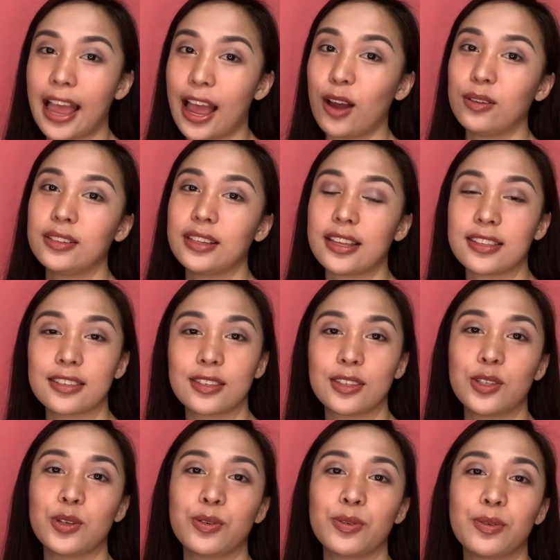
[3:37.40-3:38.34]
Now let's
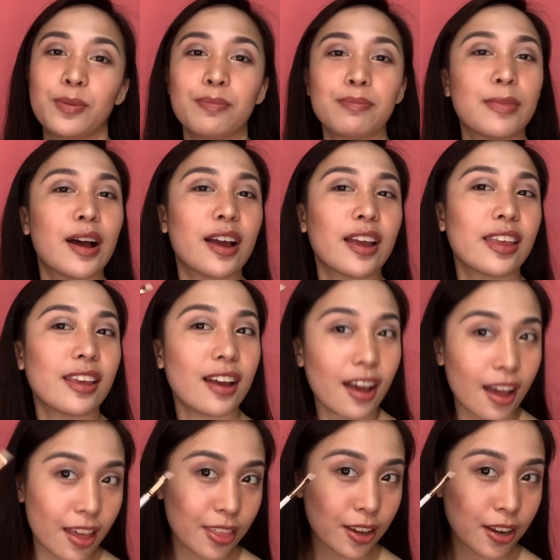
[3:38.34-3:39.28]
do
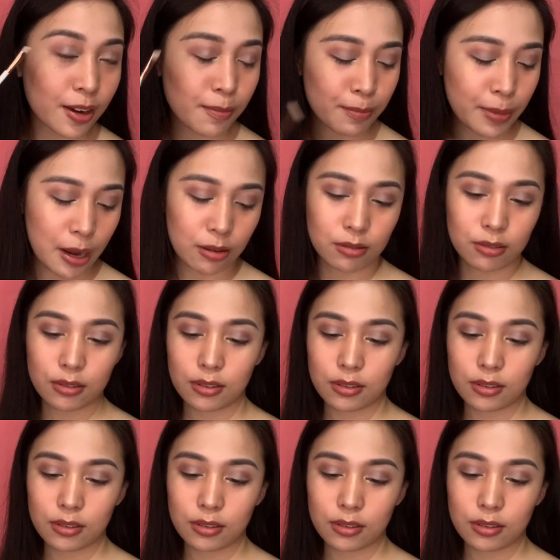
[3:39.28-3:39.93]
my other brow.